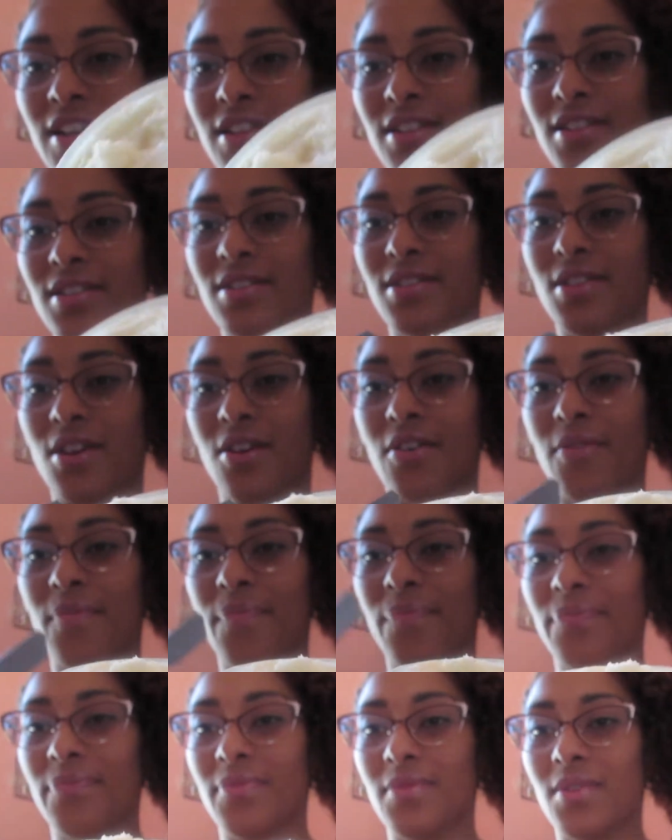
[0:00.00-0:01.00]
So
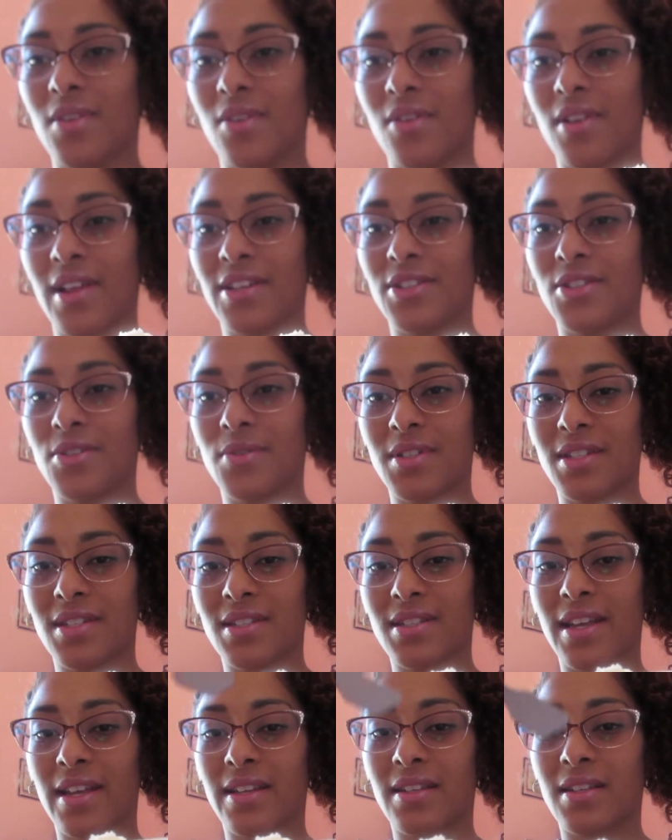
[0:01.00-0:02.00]
all I do is
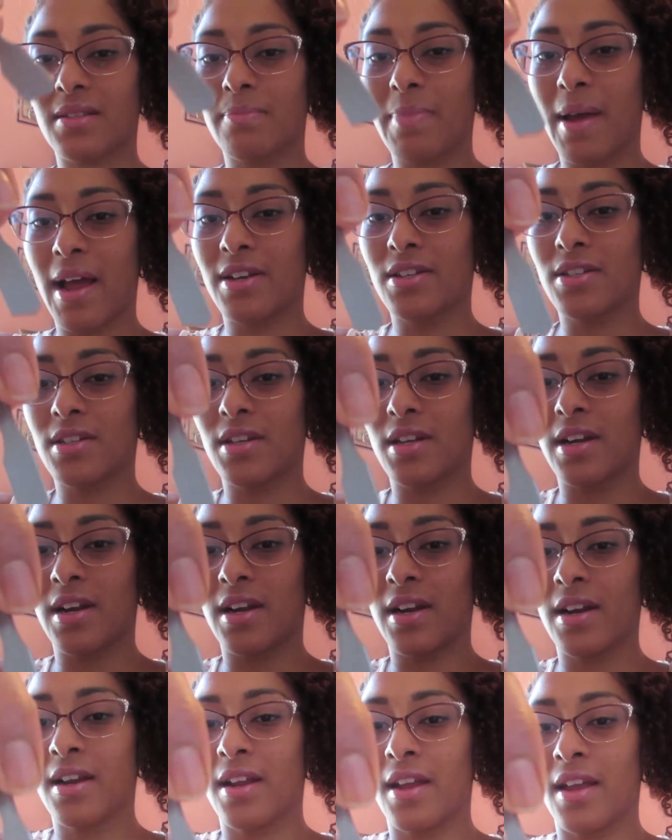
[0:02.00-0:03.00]
just take the
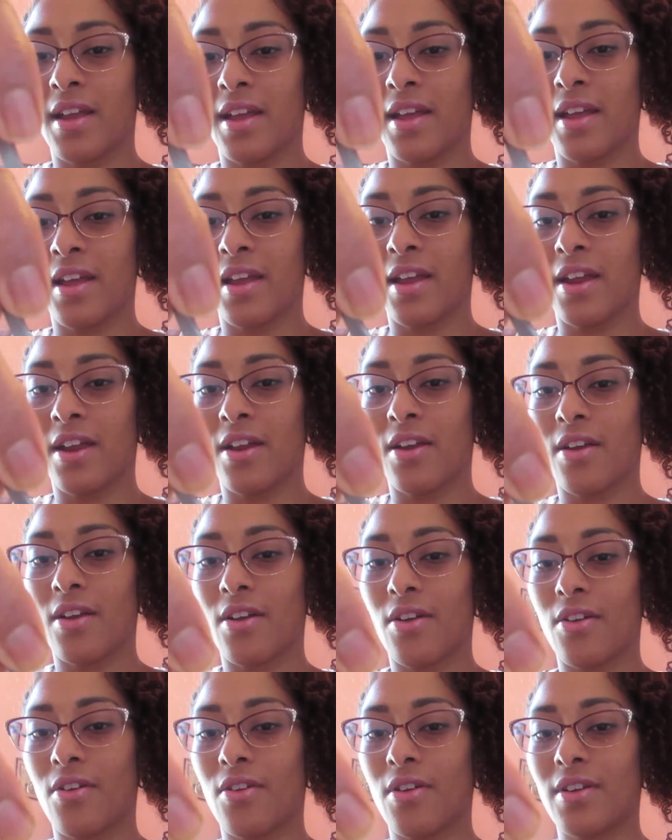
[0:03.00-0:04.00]
spatula.
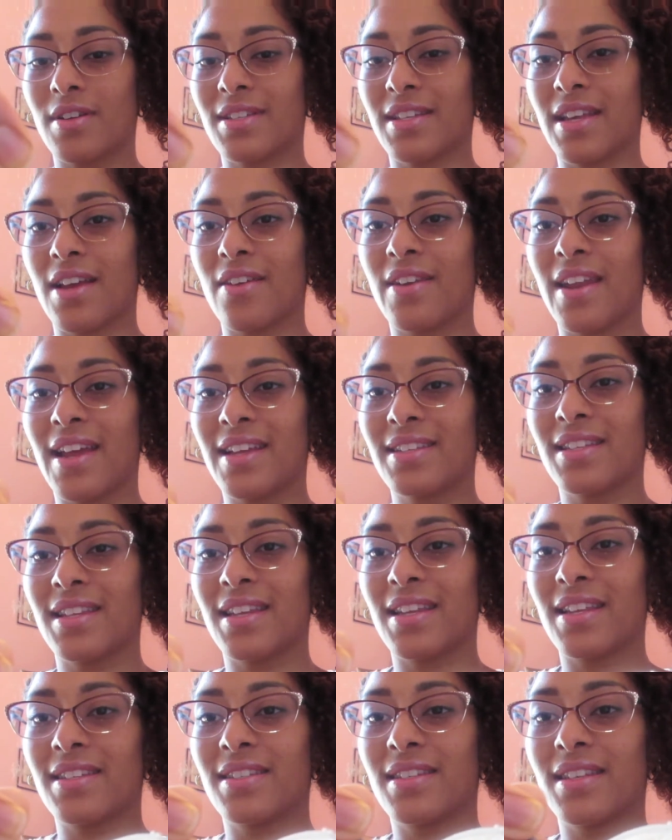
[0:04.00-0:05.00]
See how nice and
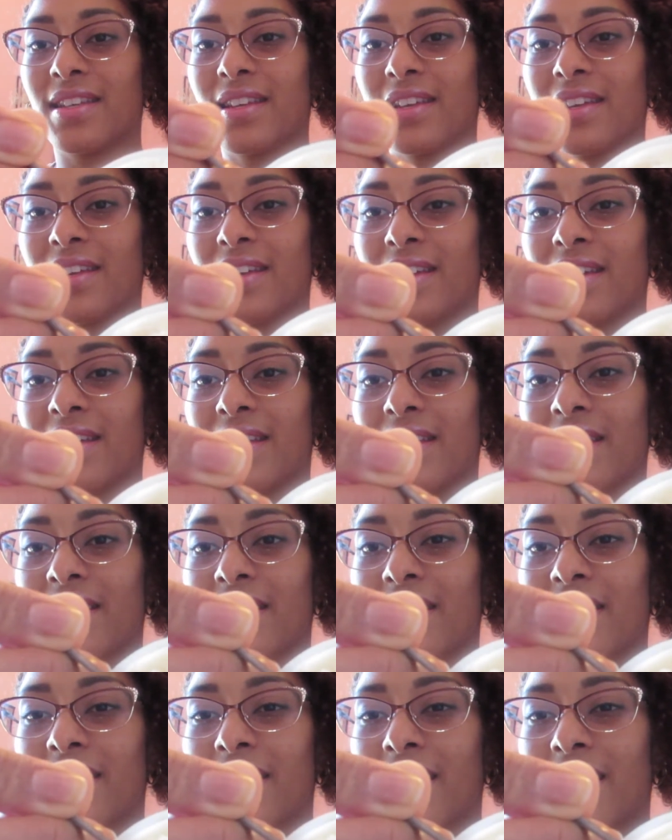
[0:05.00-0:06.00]
easy
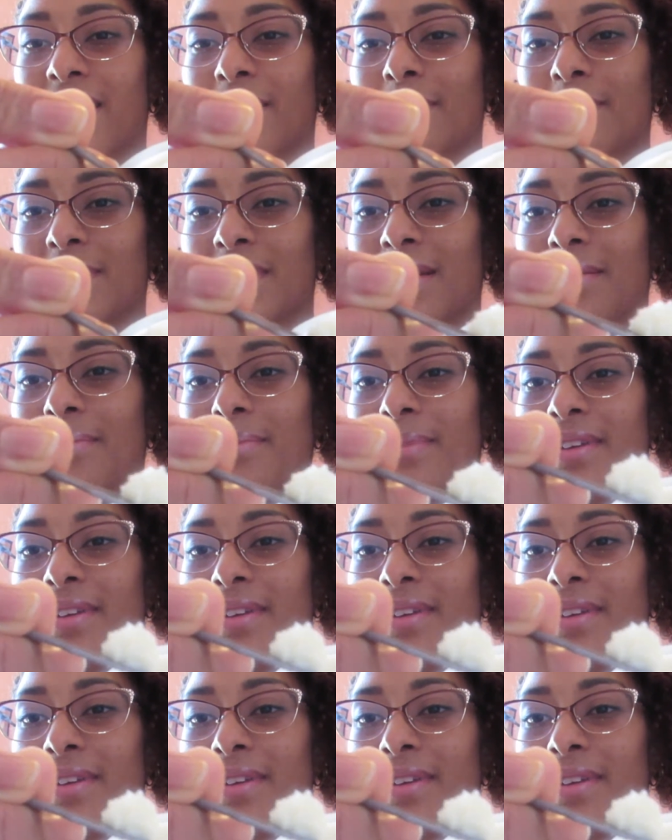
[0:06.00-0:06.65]
that comes up?